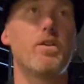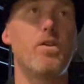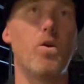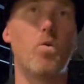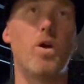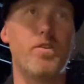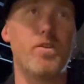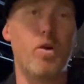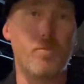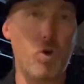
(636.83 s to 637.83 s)
So,
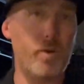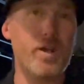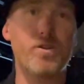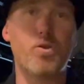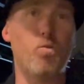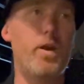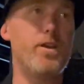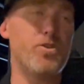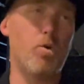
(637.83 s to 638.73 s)
I'm going into the wind,